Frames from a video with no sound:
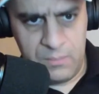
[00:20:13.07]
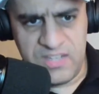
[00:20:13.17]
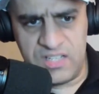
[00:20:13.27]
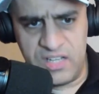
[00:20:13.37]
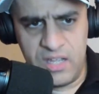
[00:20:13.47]

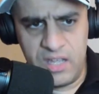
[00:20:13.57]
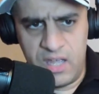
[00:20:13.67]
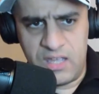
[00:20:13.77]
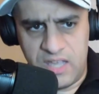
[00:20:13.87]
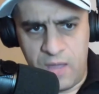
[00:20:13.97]
Basically,
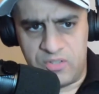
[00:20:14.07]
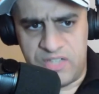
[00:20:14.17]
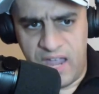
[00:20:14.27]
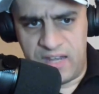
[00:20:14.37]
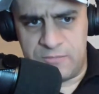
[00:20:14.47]

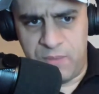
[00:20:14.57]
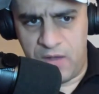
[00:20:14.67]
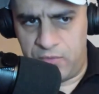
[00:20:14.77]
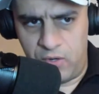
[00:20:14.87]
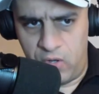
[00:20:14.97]
Campbell's had his
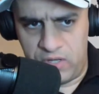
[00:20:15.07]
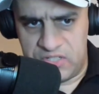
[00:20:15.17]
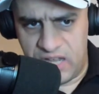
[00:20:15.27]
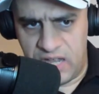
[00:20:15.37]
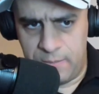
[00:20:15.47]
spot for the
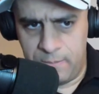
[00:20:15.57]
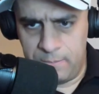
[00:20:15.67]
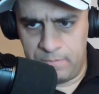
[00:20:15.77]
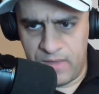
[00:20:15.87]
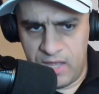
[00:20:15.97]
longest time.
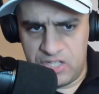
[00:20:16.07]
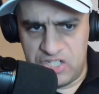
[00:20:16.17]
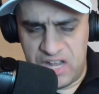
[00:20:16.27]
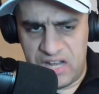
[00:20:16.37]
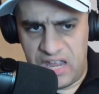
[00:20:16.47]

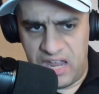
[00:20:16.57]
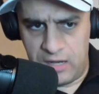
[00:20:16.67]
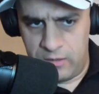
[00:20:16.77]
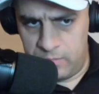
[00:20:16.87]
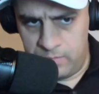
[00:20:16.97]

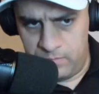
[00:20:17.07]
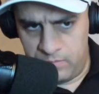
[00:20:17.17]
Shanahan